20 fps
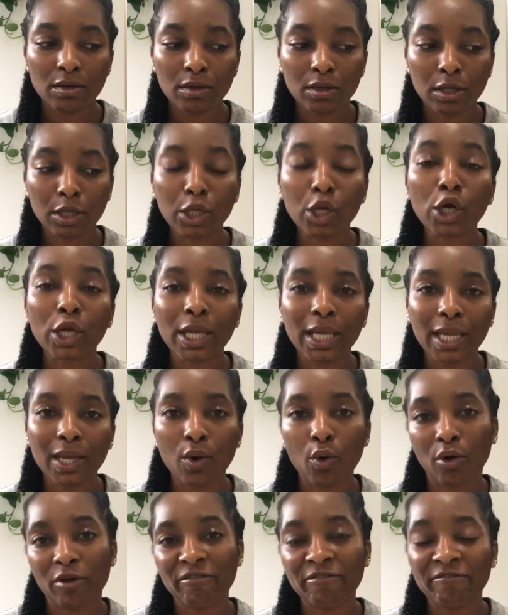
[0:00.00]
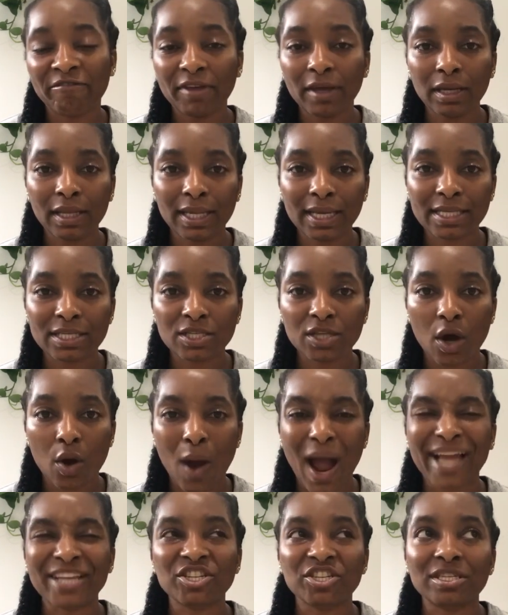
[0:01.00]
looking or feeling as though
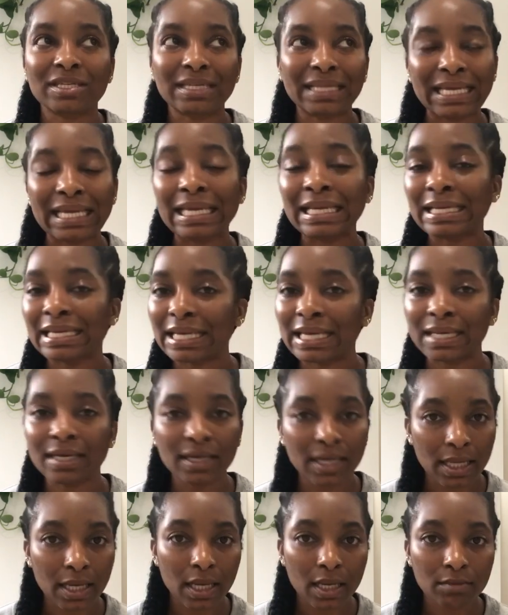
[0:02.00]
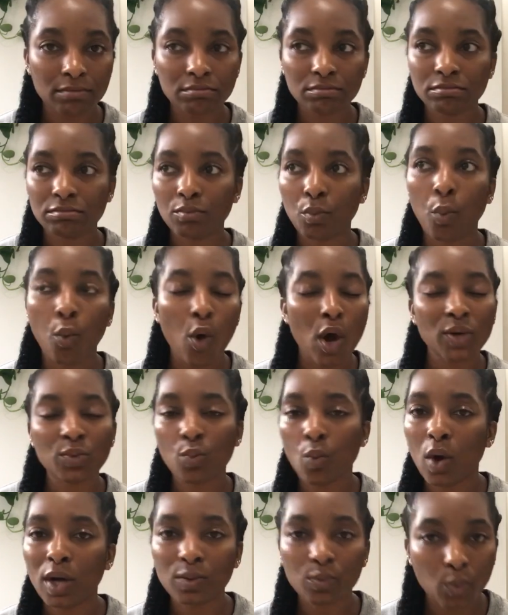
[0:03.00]
I just need,
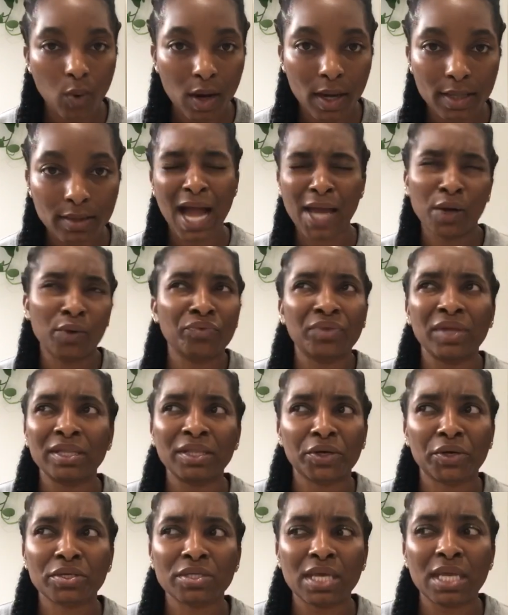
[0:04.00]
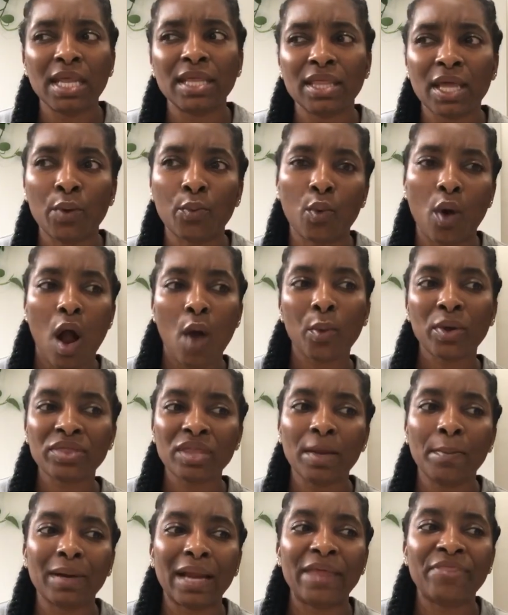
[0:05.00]
want. I don't think there's anything wrong with
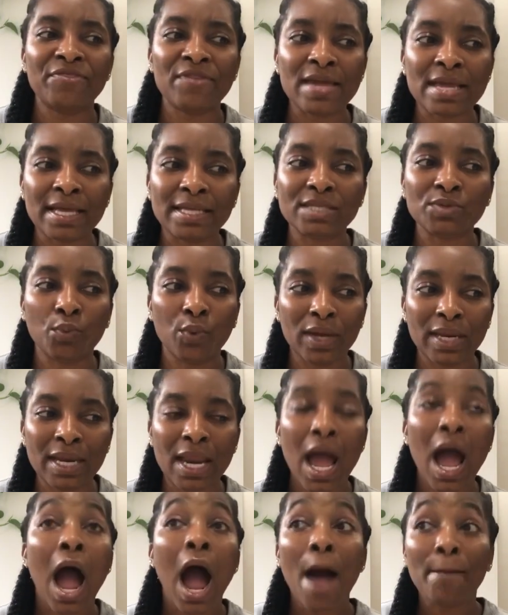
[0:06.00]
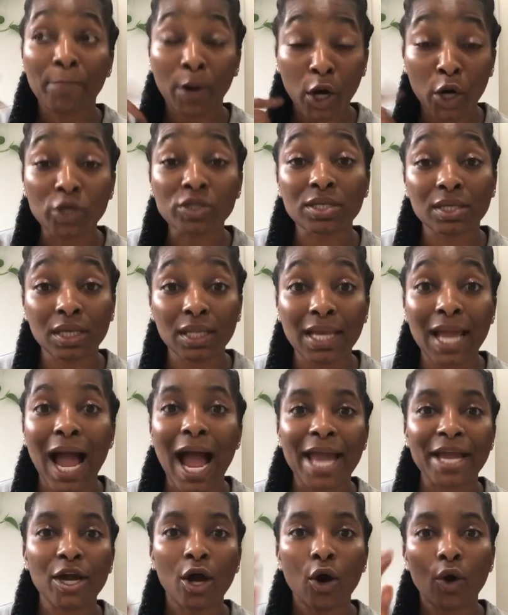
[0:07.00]
it, but I think it's when personally
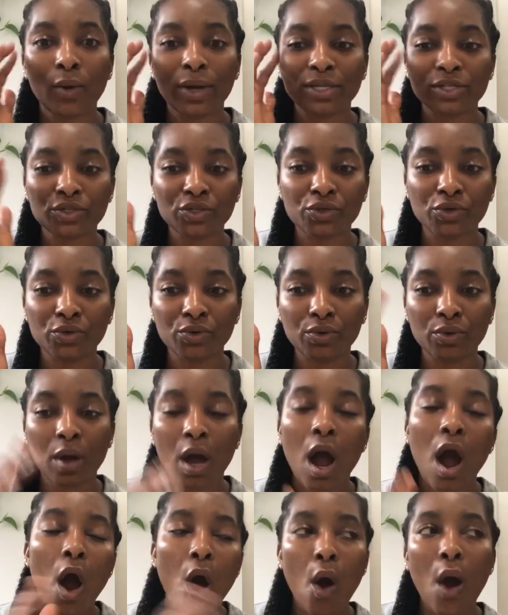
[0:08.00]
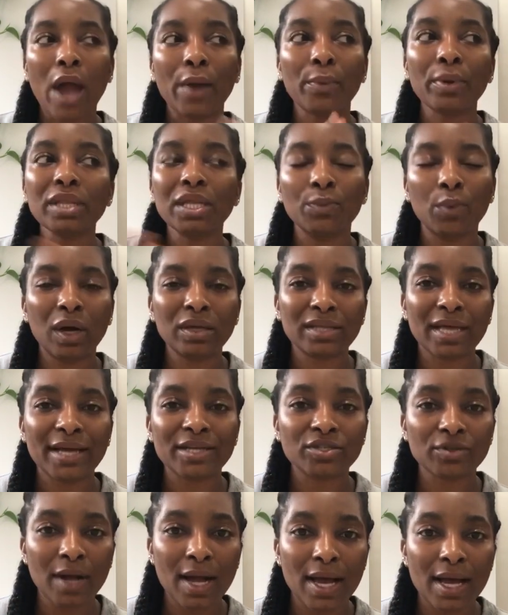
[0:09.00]
I go into, oh, I really want that
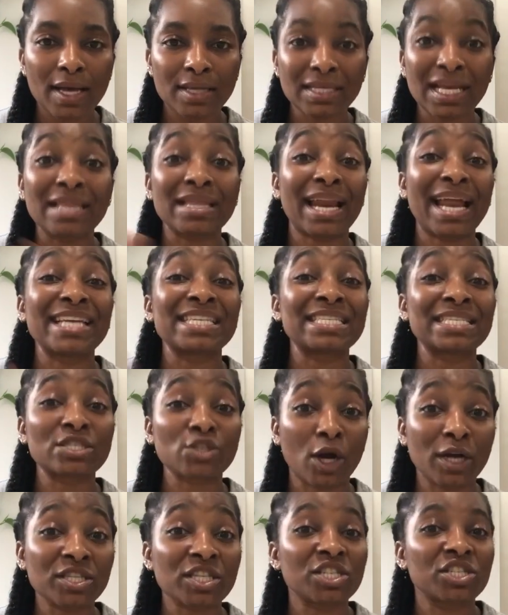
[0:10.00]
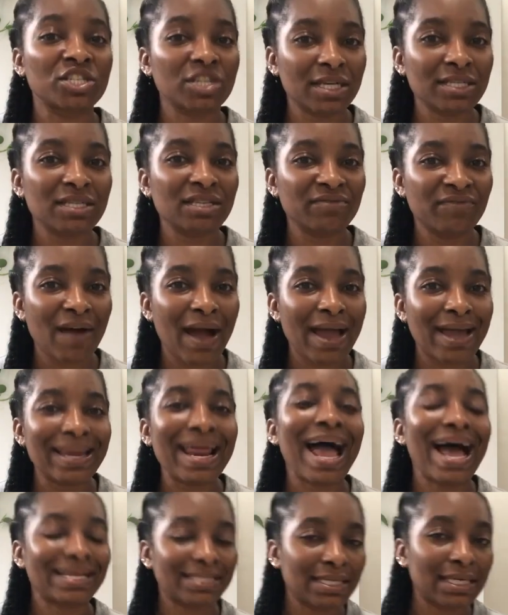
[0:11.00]
dress, and then I start to justify it
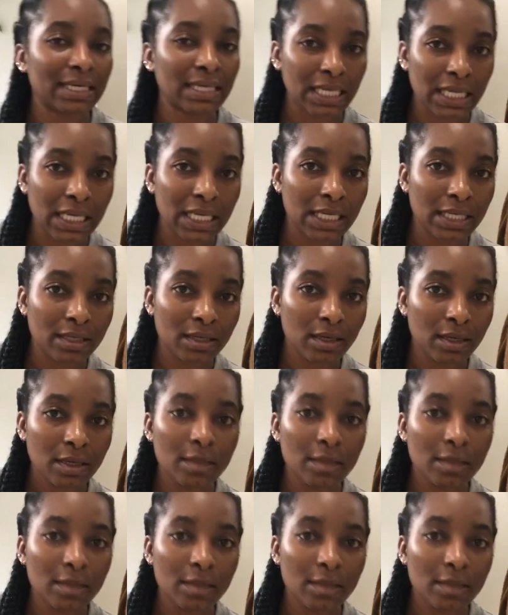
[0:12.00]
as a need.